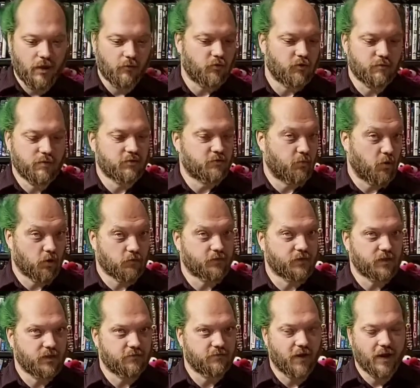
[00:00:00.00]
I would have been
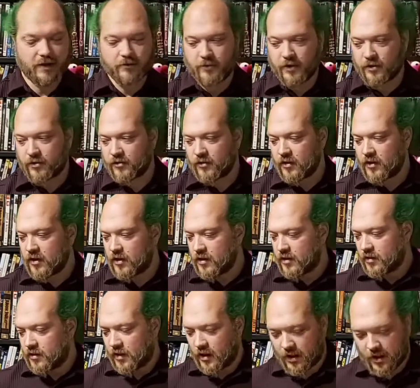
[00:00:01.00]
perfectly fine with.
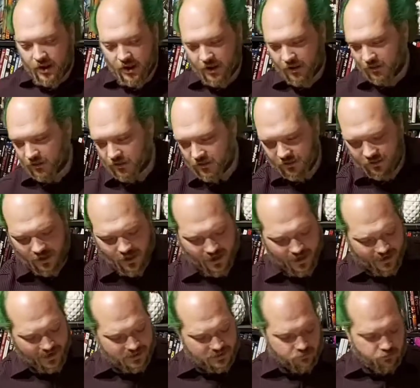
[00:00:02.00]
I
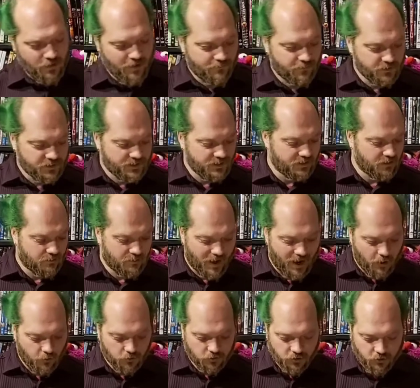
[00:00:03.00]
guess referencing the
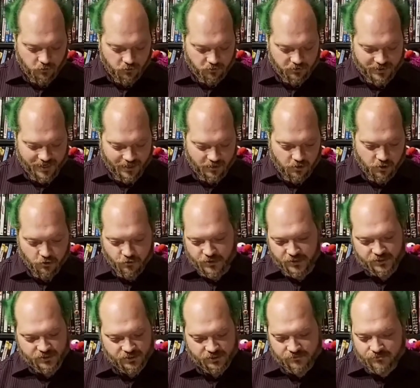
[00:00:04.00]
power loader yellow
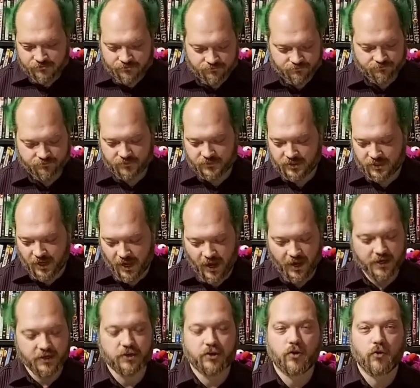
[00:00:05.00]
is
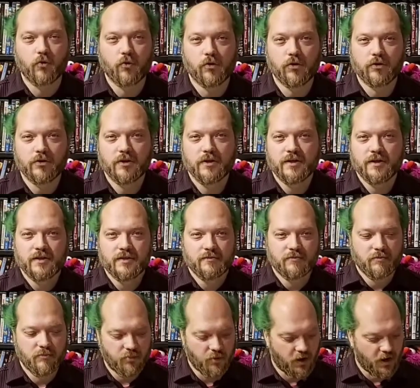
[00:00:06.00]
kind of cool,
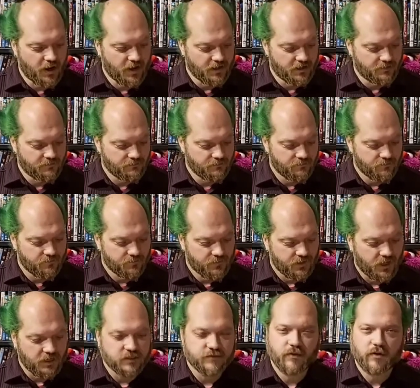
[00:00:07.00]
but
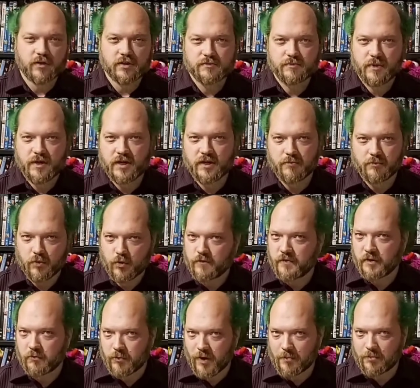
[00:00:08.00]
as far as being a
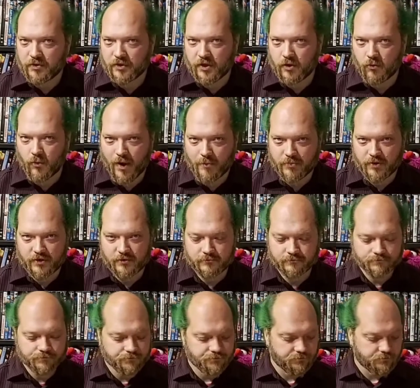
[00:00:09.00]
movie replica
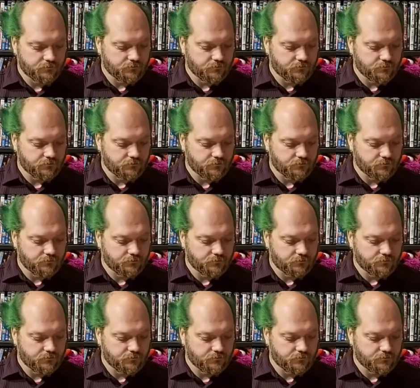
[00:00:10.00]
weapon